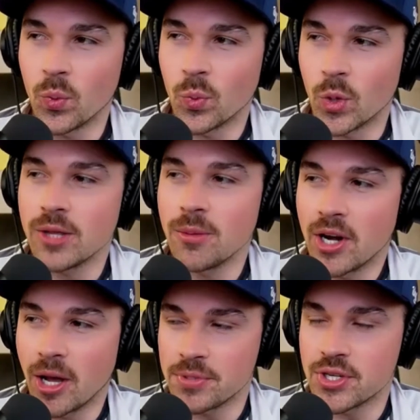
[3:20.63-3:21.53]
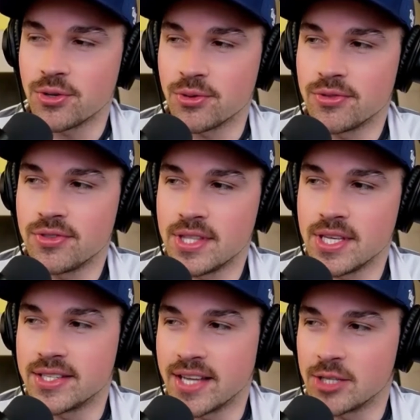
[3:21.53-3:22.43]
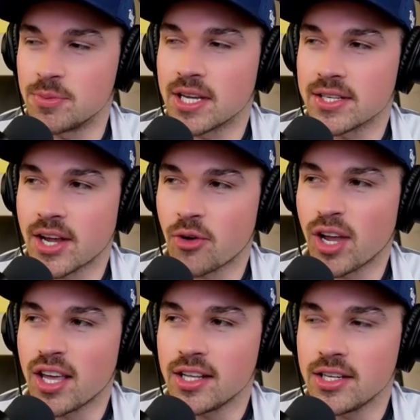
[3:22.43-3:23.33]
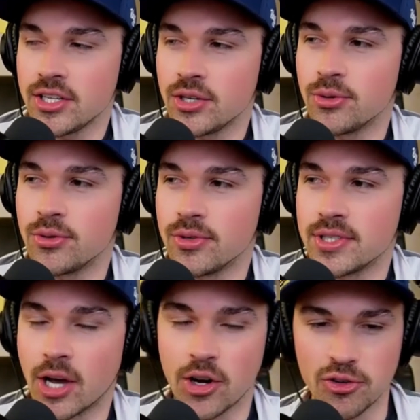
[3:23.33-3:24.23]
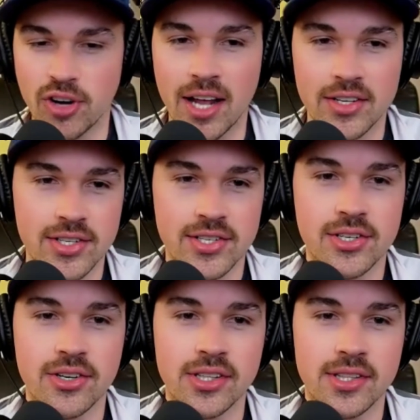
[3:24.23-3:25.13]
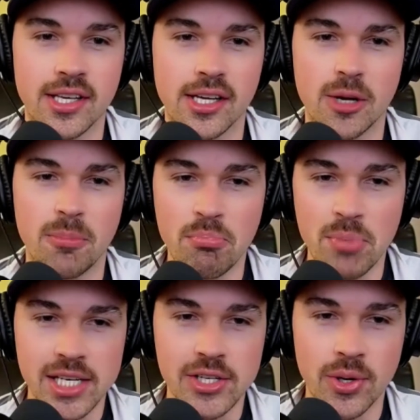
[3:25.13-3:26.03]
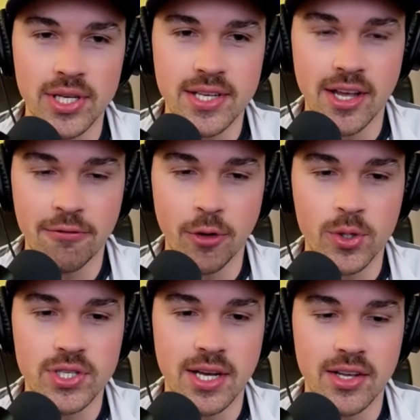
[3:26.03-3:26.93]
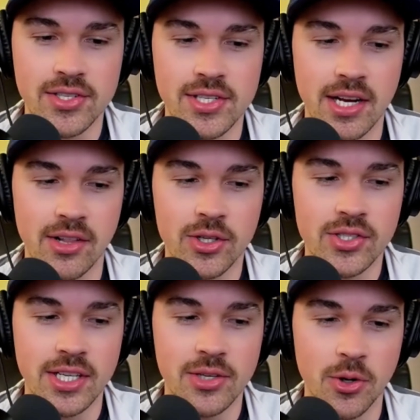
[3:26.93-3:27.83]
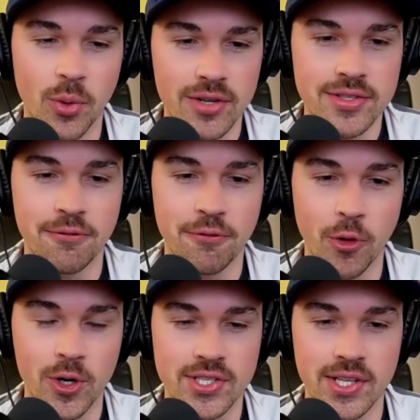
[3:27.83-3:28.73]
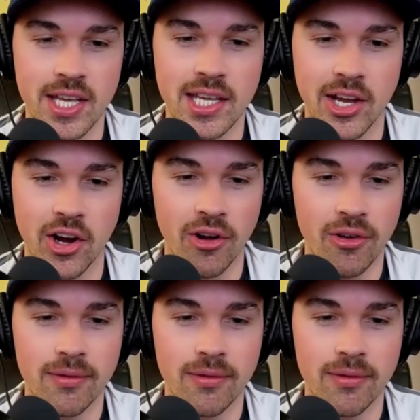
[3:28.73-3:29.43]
what have you been up to these days? Because I ran into you down in Rochester at the Min USA Folk Style State. It looked like you were wearing some Forest Lake gear.